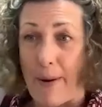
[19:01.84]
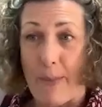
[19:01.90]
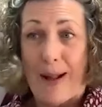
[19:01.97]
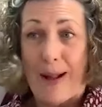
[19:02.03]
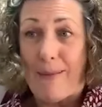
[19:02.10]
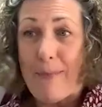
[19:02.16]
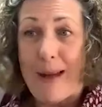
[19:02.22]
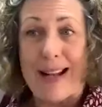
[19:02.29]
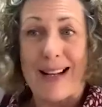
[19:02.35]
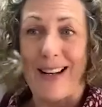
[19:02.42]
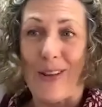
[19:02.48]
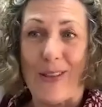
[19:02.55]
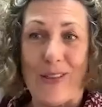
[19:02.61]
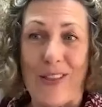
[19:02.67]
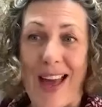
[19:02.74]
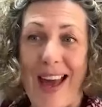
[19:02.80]
it went mental
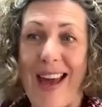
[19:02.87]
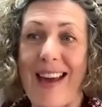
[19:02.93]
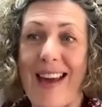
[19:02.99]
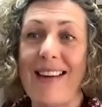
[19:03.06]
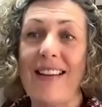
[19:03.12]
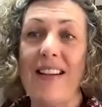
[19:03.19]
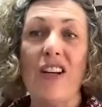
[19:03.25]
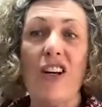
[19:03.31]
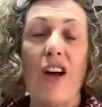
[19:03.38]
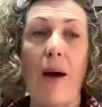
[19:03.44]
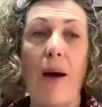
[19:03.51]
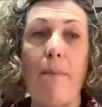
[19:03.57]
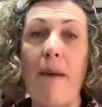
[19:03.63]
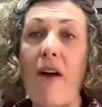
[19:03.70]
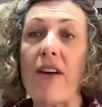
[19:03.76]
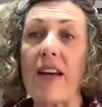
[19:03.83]
on there.
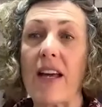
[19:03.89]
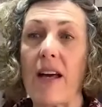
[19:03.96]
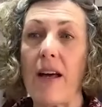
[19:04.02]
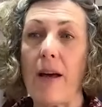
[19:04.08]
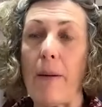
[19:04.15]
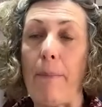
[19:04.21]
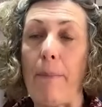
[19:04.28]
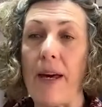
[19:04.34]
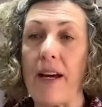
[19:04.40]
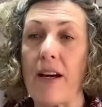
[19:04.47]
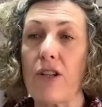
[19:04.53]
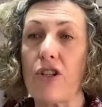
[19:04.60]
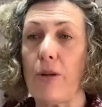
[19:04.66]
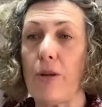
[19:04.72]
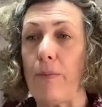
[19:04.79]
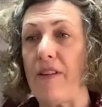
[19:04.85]
America
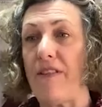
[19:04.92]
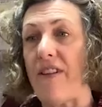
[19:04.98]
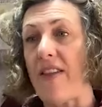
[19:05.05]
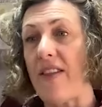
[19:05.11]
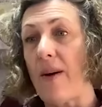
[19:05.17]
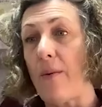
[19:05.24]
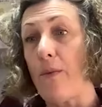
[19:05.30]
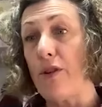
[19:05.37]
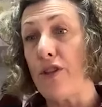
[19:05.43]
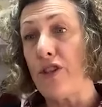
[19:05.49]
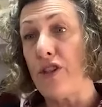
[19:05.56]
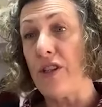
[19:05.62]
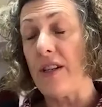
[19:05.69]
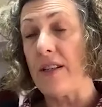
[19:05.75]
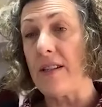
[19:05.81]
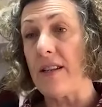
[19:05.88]
picked up the fact that we'd
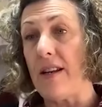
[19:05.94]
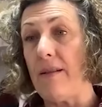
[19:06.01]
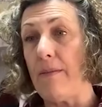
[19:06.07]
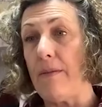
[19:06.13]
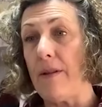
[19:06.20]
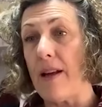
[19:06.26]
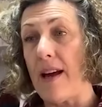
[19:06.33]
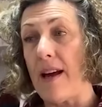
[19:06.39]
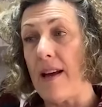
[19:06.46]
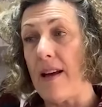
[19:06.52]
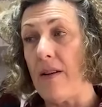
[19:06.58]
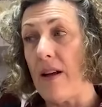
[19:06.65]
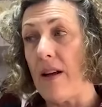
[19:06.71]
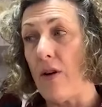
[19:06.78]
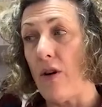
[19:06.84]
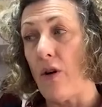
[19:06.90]
done it in uh,
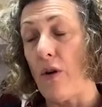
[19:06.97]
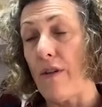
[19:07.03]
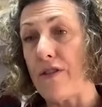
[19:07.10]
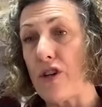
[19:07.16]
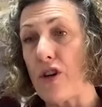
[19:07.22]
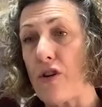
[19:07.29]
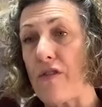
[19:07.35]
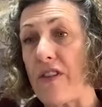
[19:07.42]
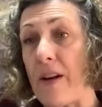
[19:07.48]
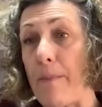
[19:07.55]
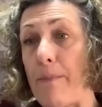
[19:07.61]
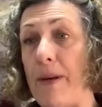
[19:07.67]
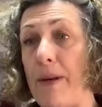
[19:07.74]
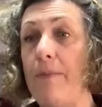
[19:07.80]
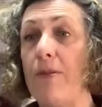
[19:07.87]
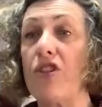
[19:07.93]
all of photography at
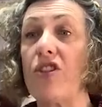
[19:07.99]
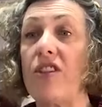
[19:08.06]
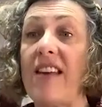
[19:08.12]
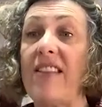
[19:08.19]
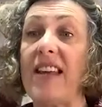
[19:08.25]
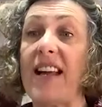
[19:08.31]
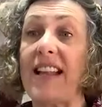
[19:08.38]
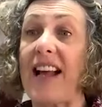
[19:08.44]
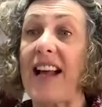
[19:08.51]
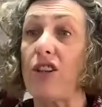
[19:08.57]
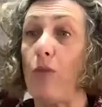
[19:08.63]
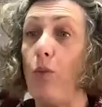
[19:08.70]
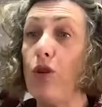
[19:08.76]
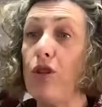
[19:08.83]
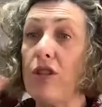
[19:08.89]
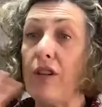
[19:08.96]
Beamish. They then had a
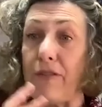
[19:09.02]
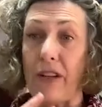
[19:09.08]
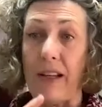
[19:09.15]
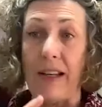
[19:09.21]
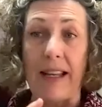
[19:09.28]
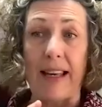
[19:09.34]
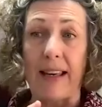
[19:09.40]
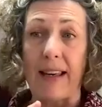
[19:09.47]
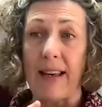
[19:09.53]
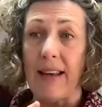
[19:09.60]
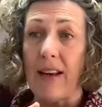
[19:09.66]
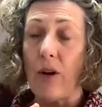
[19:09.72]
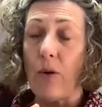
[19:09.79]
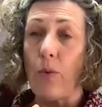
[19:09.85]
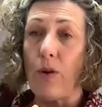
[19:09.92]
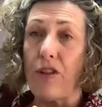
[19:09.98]
wonderful link
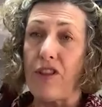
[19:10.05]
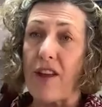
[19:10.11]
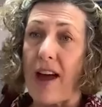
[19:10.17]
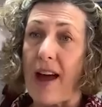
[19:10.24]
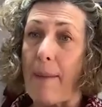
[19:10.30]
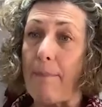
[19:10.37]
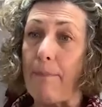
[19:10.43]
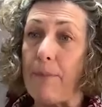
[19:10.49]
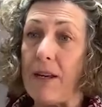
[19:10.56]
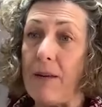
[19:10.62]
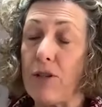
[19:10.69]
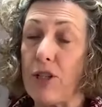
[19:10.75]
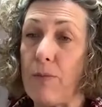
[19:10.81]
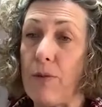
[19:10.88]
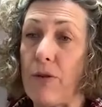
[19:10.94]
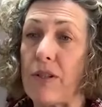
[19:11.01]
with um,
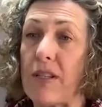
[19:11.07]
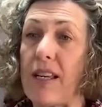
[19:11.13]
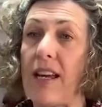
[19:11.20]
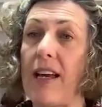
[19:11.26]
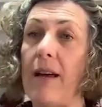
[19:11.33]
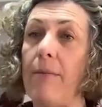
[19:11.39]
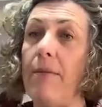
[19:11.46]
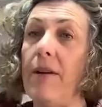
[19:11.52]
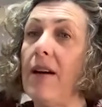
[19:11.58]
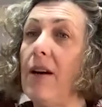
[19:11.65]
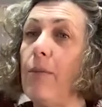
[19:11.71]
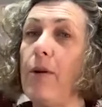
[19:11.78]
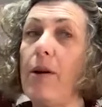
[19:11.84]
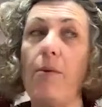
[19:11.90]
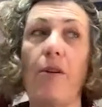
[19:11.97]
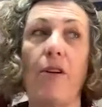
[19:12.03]
Beamish Museum.
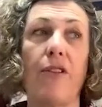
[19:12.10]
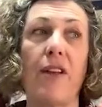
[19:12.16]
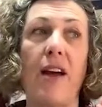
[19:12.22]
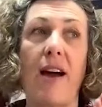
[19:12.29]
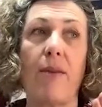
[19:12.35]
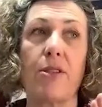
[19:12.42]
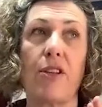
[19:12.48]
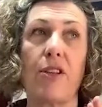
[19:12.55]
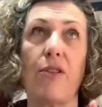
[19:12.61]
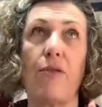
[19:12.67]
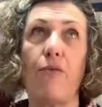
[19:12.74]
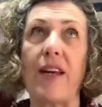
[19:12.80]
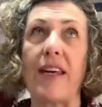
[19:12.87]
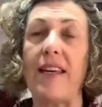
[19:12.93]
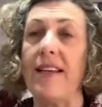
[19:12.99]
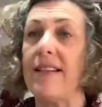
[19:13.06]
We were on the, I was on the
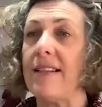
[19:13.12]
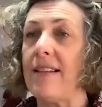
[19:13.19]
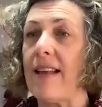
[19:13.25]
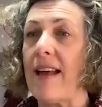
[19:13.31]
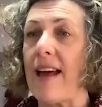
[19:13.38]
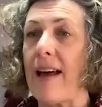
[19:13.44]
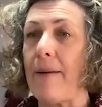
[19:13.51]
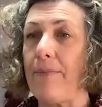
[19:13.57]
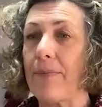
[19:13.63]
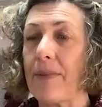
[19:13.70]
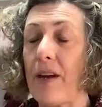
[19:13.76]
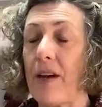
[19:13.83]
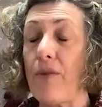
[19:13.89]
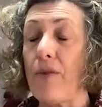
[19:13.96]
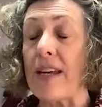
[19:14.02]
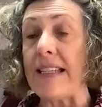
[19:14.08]
Ricky and um,
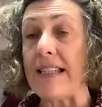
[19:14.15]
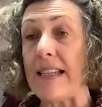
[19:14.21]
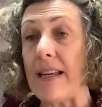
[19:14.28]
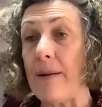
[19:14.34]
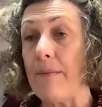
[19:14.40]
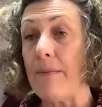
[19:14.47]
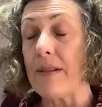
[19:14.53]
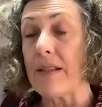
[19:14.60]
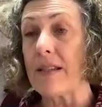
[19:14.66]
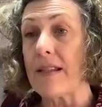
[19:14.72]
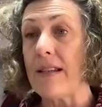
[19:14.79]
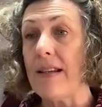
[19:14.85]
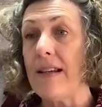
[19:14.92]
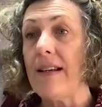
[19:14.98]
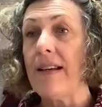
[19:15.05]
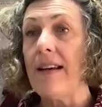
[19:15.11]
Ricky Timms
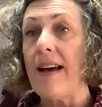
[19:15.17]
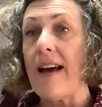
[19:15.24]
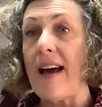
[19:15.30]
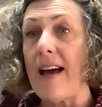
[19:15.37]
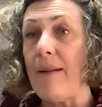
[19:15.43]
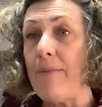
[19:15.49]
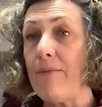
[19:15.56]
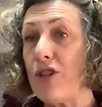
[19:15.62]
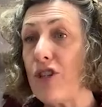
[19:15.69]
um,